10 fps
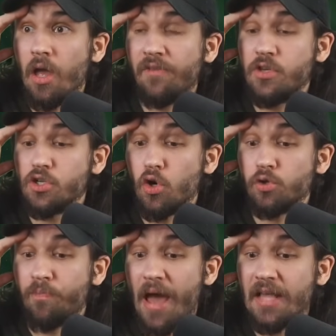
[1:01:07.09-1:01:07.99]
If he just
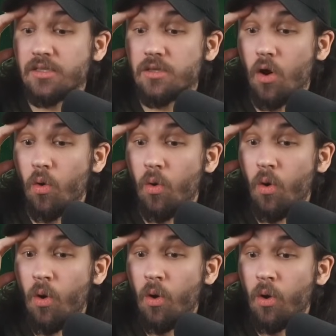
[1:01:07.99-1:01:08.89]
goes Bats, though.
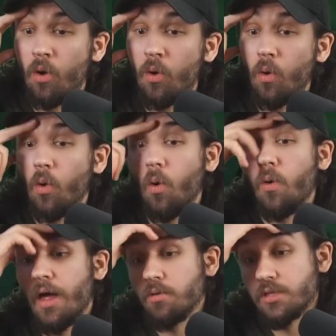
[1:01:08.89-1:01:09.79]

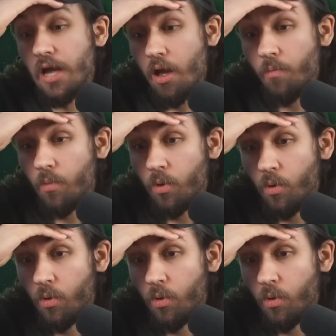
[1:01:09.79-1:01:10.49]
Oh, that was dumb.